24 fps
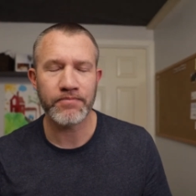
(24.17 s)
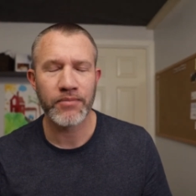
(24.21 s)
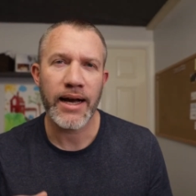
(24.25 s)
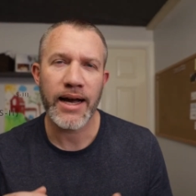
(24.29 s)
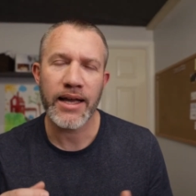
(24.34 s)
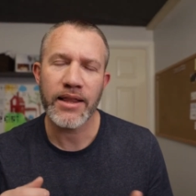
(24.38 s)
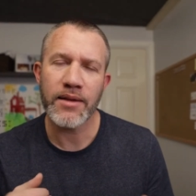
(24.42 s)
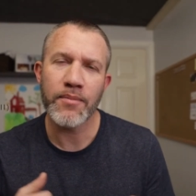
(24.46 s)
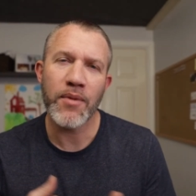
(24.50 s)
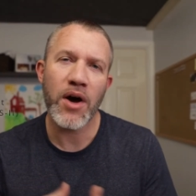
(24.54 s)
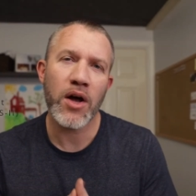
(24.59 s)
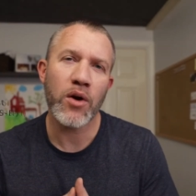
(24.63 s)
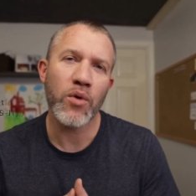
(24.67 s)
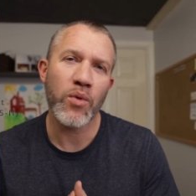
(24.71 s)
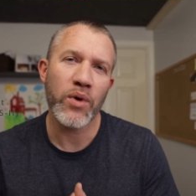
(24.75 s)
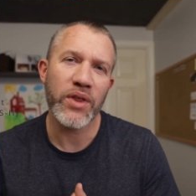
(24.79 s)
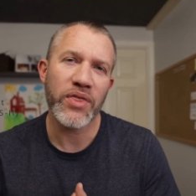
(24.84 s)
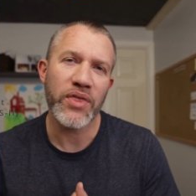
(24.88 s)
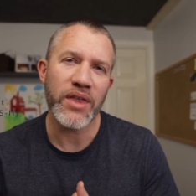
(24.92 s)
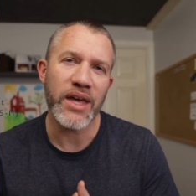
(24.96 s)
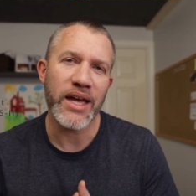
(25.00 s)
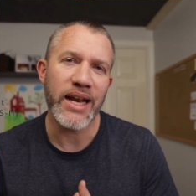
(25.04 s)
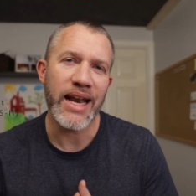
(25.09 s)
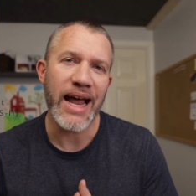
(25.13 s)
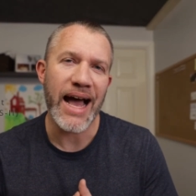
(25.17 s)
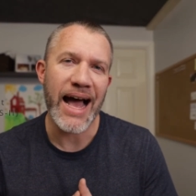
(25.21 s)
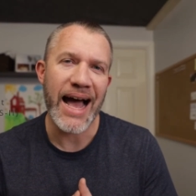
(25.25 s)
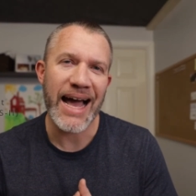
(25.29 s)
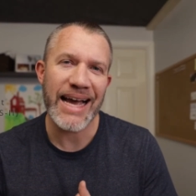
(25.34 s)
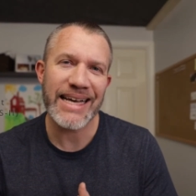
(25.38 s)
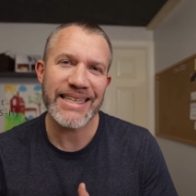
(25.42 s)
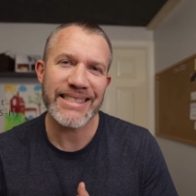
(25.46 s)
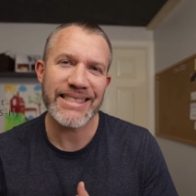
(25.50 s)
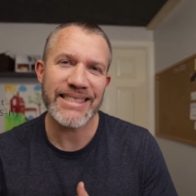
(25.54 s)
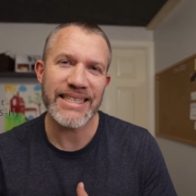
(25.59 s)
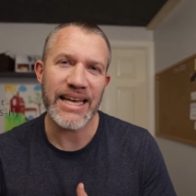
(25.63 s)
I got the model with an
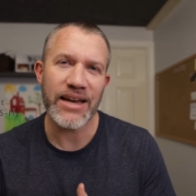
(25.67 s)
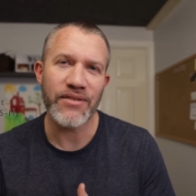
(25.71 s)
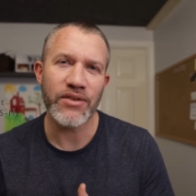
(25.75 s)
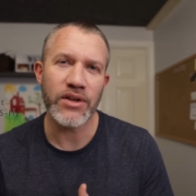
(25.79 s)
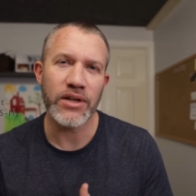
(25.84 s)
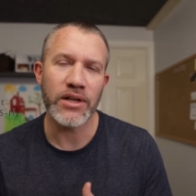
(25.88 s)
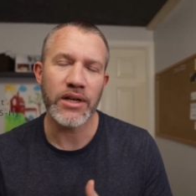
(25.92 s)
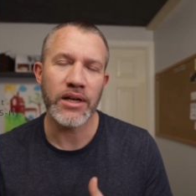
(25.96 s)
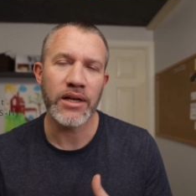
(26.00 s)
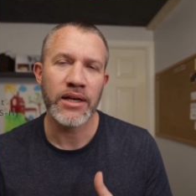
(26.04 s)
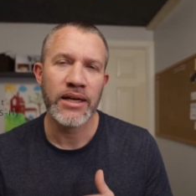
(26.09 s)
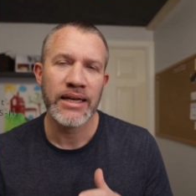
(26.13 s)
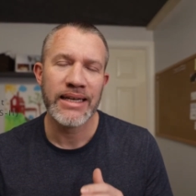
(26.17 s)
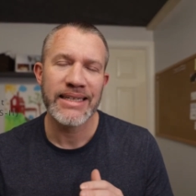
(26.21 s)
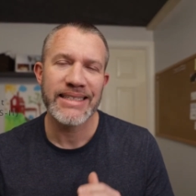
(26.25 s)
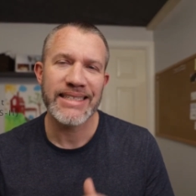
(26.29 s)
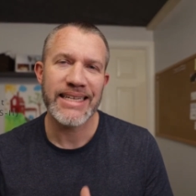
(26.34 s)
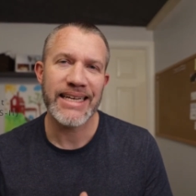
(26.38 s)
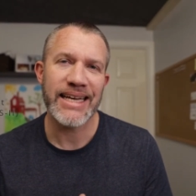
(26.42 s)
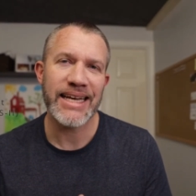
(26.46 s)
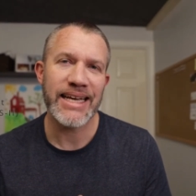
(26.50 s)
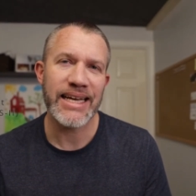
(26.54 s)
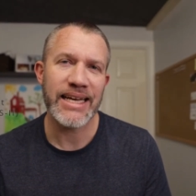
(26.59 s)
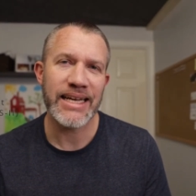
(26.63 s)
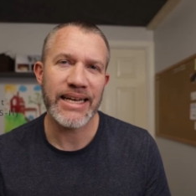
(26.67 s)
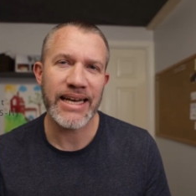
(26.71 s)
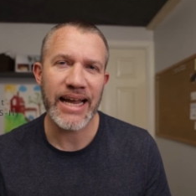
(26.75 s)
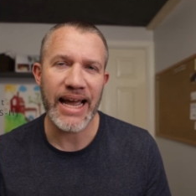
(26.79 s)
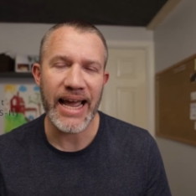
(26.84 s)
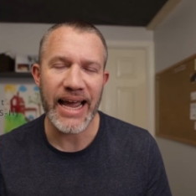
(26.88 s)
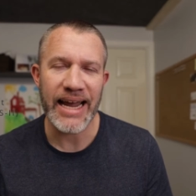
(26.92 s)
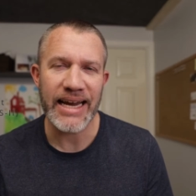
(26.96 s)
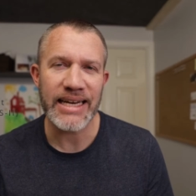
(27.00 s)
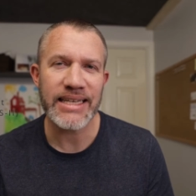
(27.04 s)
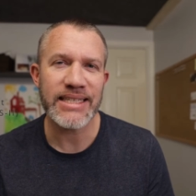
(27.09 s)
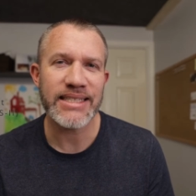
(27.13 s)

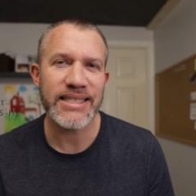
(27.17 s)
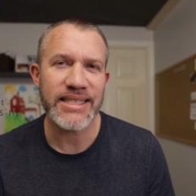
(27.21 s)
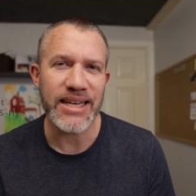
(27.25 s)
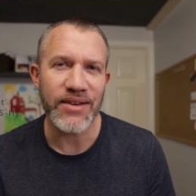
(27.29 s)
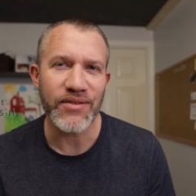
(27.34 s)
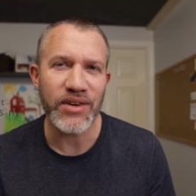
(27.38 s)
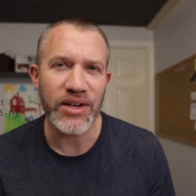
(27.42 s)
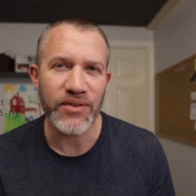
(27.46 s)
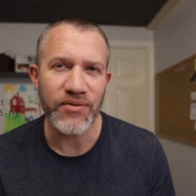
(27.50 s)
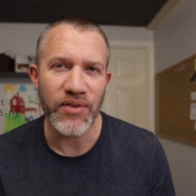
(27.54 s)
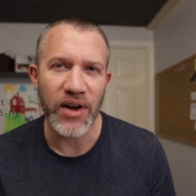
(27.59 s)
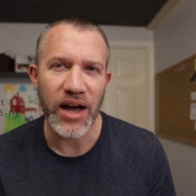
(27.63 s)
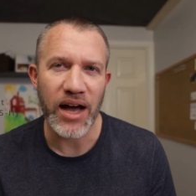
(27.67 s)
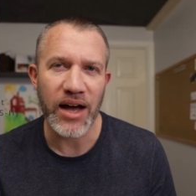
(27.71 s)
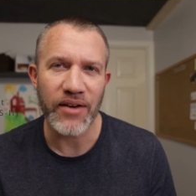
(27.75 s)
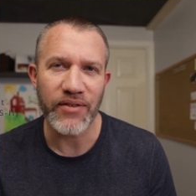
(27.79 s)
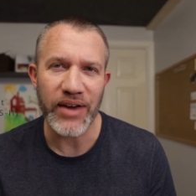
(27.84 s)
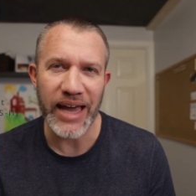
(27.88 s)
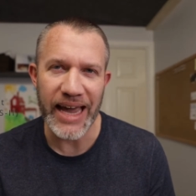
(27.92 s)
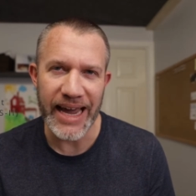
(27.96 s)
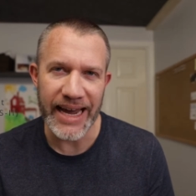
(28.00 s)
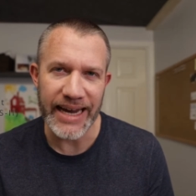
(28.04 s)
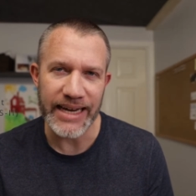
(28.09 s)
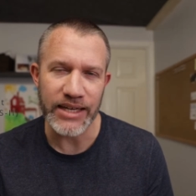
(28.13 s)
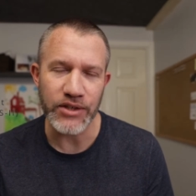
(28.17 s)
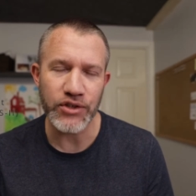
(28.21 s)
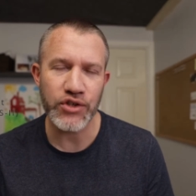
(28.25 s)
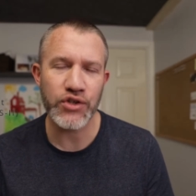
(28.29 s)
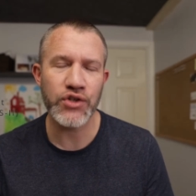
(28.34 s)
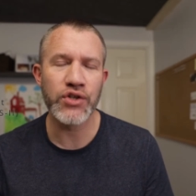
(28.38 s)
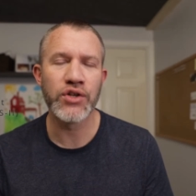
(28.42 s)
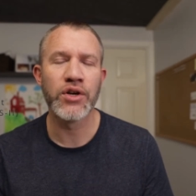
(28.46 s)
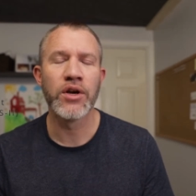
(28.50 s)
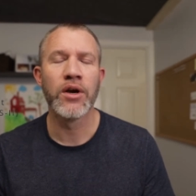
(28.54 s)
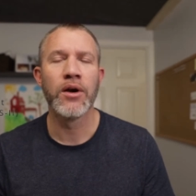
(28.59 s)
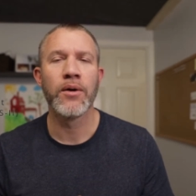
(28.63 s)

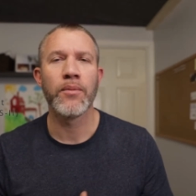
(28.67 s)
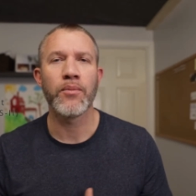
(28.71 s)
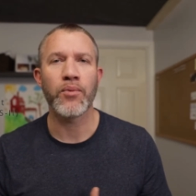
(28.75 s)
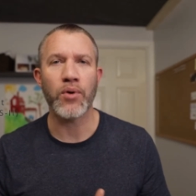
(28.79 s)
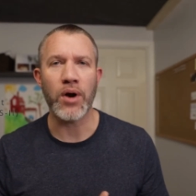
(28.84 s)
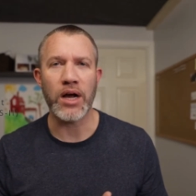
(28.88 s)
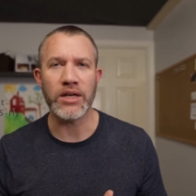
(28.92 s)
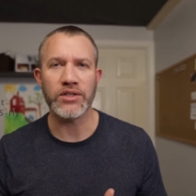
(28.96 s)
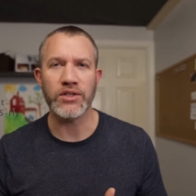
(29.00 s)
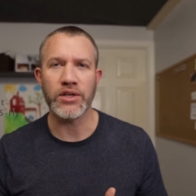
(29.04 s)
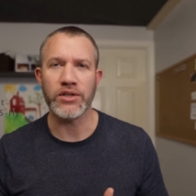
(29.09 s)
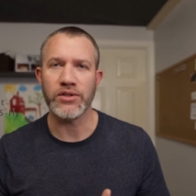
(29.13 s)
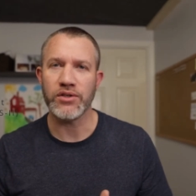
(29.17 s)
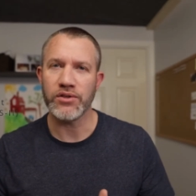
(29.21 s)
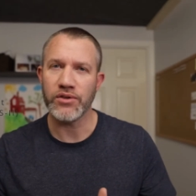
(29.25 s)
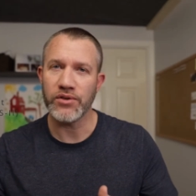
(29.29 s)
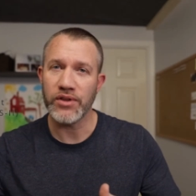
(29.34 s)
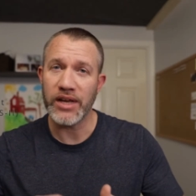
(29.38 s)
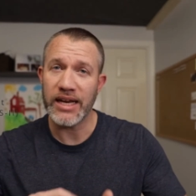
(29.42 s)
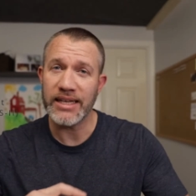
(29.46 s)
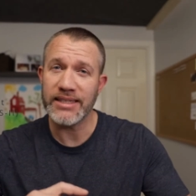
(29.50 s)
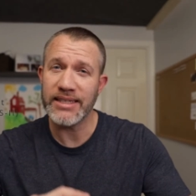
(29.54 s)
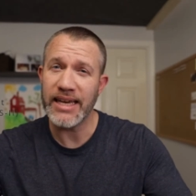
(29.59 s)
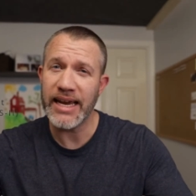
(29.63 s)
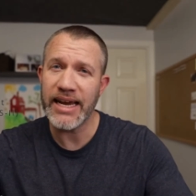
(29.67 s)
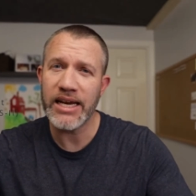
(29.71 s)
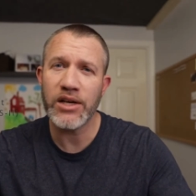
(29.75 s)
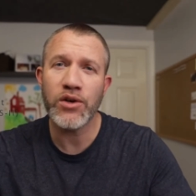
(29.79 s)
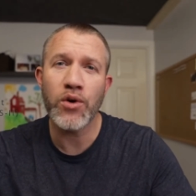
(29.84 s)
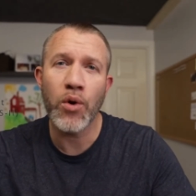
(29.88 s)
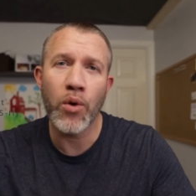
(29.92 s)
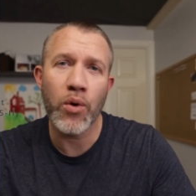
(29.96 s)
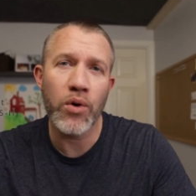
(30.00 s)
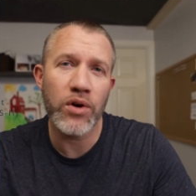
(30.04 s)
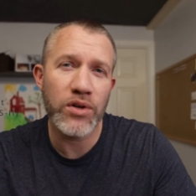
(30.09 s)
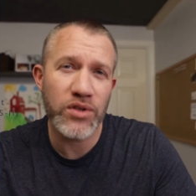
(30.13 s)
i7-10875H processor. That's 8
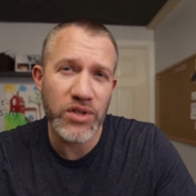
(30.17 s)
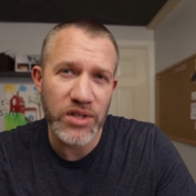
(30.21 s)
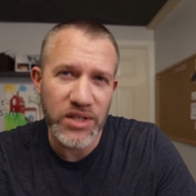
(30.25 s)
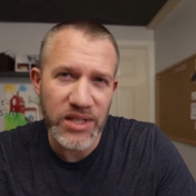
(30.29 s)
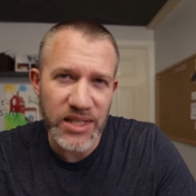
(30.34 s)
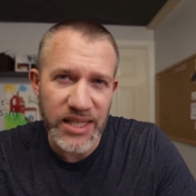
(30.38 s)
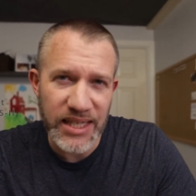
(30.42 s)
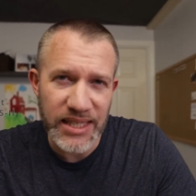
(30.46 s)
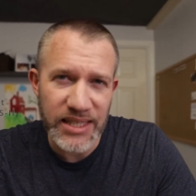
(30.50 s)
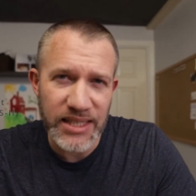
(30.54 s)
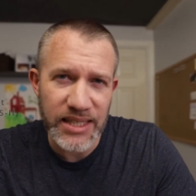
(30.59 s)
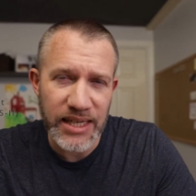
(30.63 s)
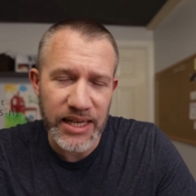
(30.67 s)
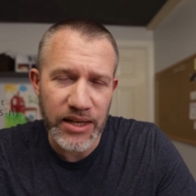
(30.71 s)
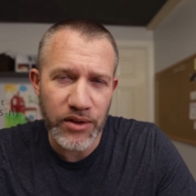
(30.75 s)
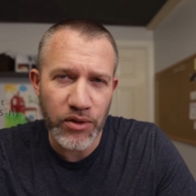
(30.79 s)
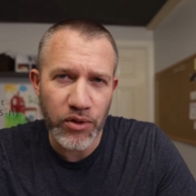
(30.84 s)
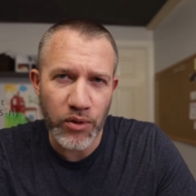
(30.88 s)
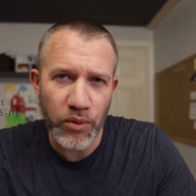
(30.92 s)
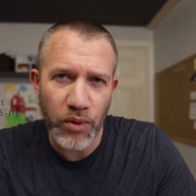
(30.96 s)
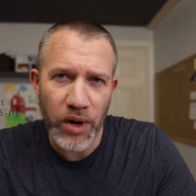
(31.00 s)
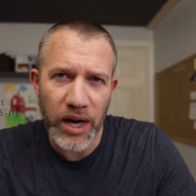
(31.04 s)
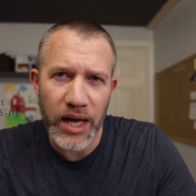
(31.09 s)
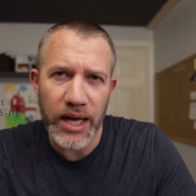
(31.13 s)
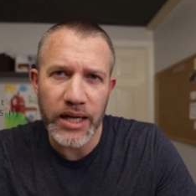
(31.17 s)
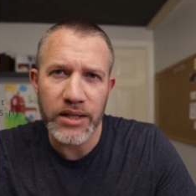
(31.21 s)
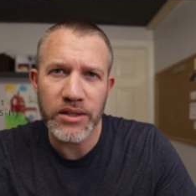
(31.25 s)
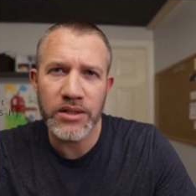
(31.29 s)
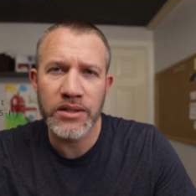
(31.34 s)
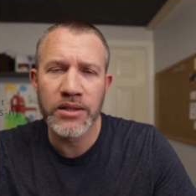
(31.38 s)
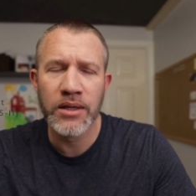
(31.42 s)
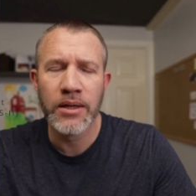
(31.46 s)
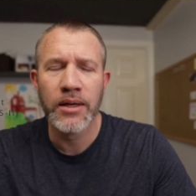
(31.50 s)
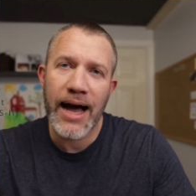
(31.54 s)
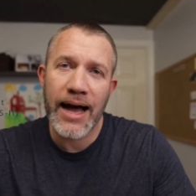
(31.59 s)
cores and 16 threads.